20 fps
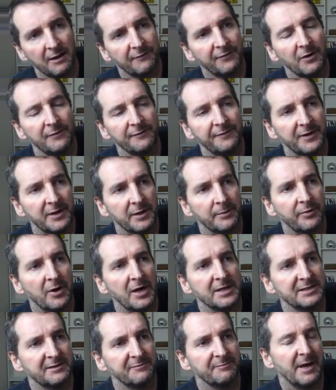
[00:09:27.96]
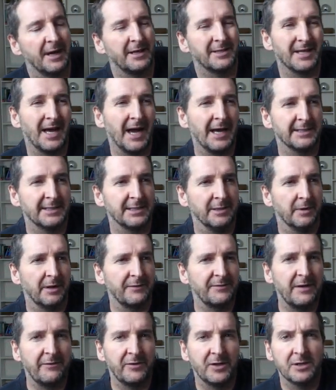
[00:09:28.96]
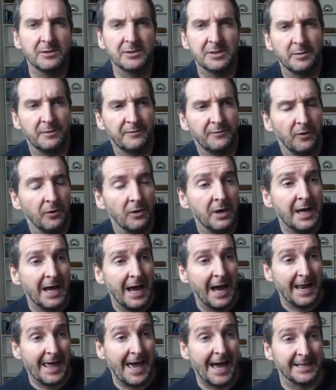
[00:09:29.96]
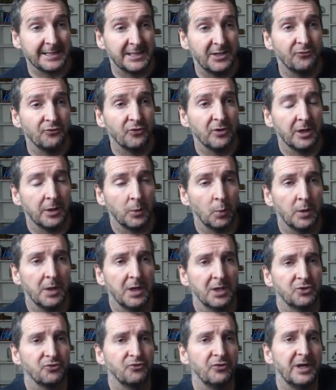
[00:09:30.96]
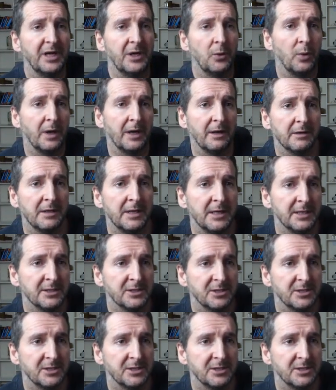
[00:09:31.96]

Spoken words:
I've gone for the abrasive pad because I had some. I've never used it before, and it actually worked really well.